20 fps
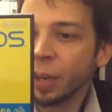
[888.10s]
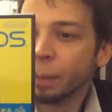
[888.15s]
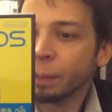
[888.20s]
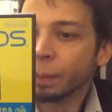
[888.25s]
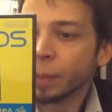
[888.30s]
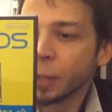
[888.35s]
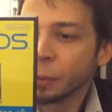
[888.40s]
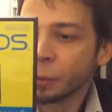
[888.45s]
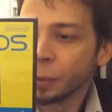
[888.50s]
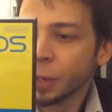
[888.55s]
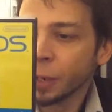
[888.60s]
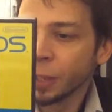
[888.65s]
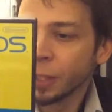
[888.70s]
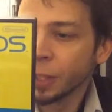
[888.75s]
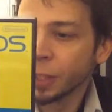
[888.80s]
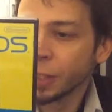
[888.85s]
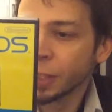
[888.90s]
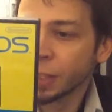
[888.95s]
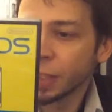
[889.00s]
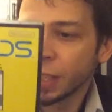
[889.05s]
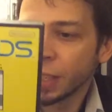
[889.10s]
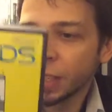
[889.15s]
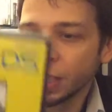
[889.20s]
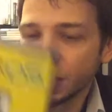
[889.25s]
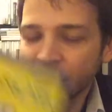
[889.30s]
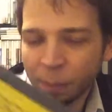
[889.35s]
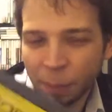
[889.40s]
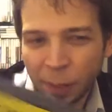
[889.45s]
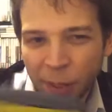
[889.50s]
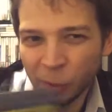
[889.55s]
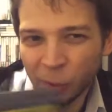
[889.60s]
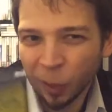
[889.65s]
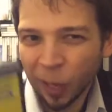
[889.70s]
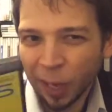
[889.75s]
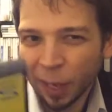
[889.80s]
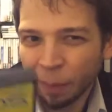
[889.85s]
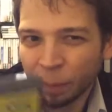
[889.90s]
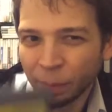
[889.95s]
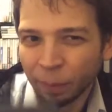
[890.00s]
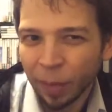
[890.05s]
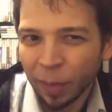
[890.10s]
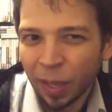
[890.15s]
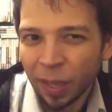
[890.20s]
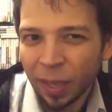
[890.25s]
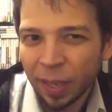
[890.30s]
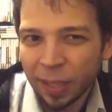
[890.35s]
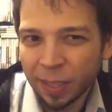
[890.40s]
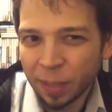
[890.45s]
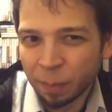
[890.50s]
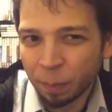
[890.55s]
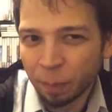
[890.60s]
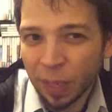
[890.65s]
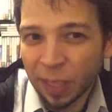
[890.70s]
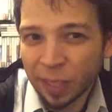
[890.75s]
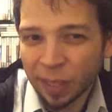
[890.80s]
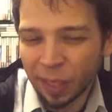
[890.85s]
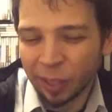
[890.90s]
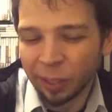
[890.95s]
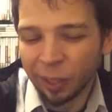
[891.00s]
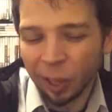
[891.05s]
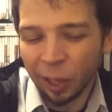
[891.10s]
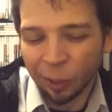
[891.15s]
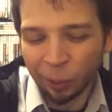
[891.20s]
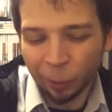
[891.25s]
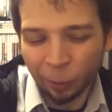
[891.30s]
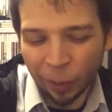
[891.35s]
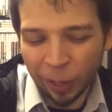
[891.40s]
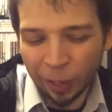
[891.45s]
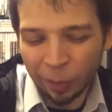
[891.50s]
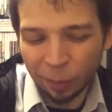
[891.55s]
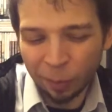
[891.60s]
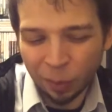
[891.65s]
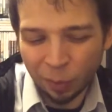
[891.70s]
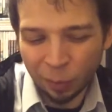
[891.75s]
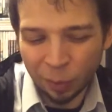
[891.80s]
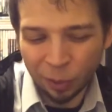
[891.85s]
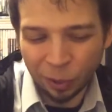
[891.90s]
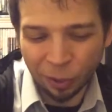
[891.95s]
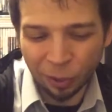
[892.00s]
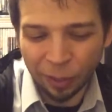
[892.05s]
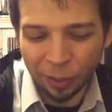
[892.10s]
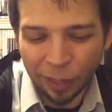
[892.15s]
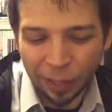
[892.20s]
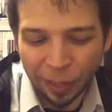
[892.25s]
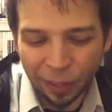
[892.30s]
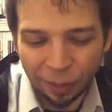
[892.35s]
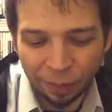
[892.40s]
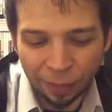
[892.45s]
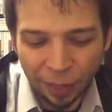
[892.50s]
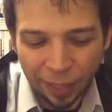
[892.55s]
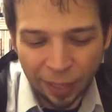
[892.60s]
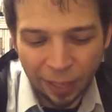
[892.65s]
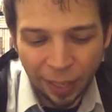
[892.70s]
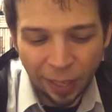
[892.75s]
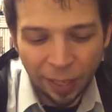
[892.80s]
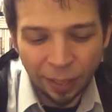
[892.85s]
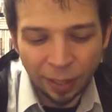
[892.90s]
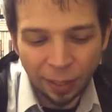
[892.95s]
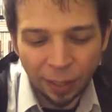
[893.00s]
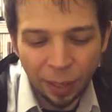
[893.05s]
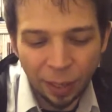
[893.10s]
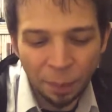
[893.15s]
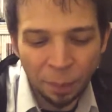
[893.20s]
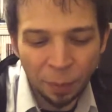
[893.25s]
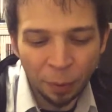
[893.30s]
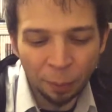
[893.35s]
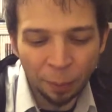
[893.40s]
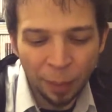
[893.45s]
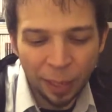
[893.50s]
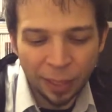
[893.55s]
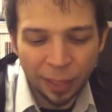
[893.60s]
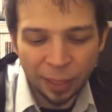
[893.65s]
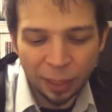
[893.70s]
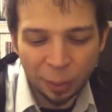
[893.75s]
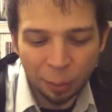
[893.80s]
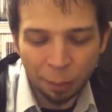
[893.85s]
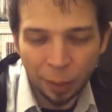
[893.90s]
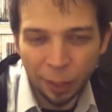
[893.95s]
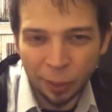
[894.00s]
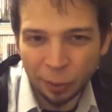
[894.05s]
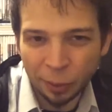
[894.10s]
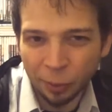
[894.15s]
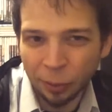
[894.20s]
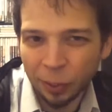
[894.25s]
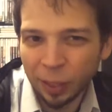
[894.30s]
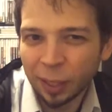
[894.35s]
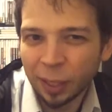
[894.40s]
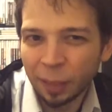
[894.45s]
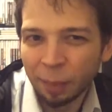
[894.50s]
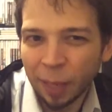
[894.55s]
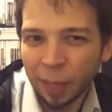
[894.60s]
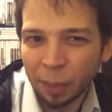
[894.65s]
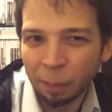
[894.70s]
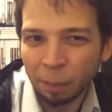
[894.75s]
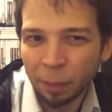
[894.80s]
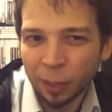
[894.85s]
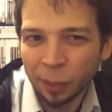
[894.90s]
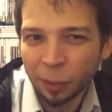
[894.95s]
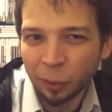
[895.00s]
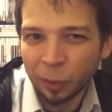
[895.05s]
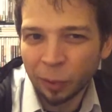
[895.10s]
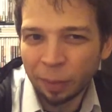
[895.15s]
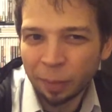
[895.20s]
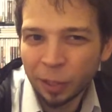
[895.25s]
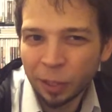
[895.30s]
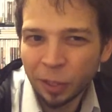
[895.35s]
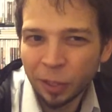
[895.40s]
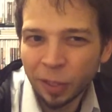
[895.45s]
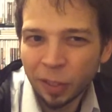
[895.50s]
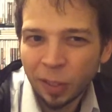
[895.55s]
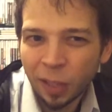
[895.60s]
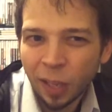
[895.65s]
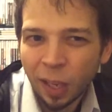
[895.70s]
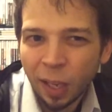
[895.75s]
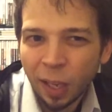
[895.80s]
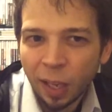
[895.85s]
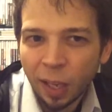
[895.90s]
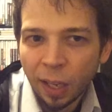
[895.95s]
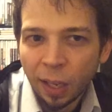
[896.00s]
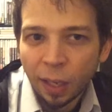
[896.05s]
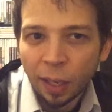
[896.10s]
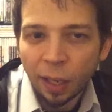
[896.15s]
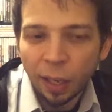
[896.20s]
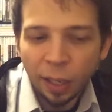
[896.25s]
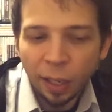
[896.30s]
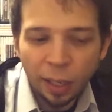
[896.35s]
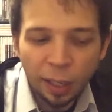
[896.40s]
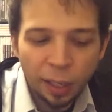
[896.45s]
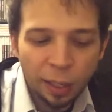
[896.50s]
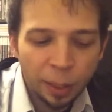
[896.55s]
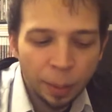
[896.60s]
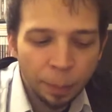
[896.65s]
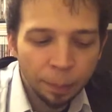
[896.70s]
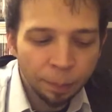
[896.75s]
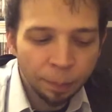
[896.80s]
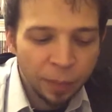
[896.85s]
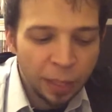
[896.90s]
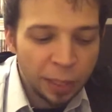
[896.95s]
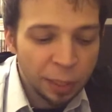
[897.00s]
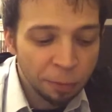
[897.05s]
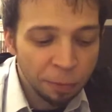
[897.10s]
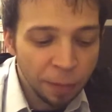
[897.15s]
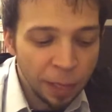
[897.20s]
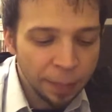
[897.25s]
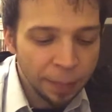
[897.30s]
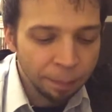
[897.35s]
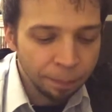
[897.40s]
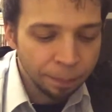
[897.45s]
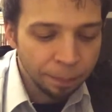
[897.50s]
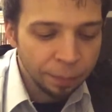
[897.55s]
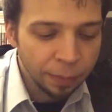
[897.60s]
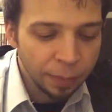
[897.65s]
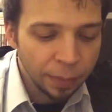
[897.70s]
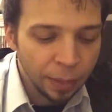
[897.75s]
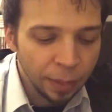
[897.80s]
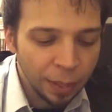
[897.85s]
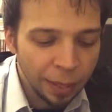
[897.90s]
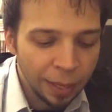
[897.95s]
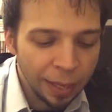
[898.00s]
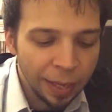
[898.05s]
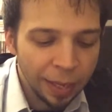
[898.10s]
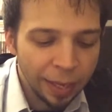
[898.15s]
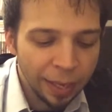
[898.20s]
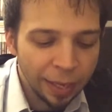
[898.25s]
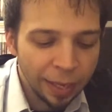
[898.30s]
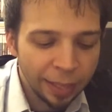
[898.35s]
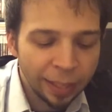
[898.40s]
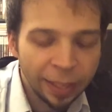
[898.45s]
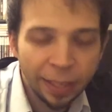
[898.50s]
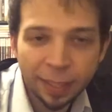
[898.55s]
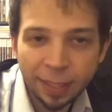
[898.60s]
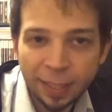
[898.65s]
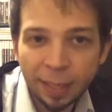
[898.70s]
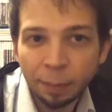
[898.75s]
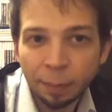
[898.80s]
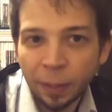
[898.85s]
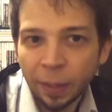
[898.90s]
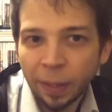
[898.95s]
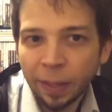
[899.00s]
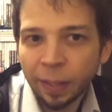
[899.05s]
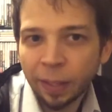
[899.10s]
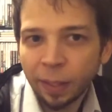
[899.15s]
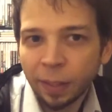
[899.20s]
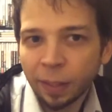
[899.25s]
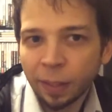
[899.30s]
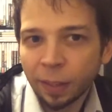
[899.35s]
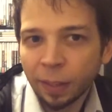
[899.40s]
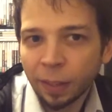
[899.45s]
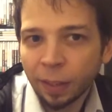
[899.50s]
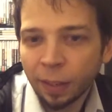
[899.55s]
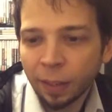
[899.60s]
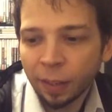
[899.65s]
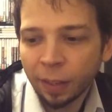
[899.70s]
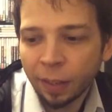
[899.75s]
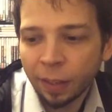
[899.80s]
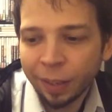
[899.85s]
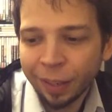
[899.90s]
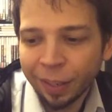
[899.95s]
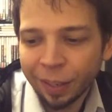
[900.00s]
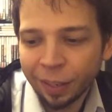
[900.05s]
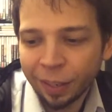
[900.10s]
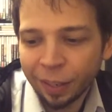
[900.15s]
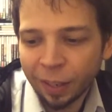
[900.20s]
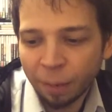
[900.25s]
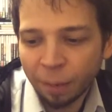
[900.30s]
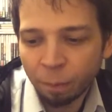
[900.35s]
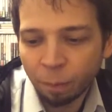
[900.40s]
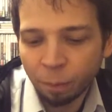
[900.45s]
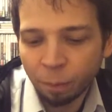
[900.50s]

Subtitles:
P-Cross is a puzzle game. It's based on nonograms, which are kind of like a number-based puzzle thing to make pixel images. It's fun, and I can't stop playing it, and I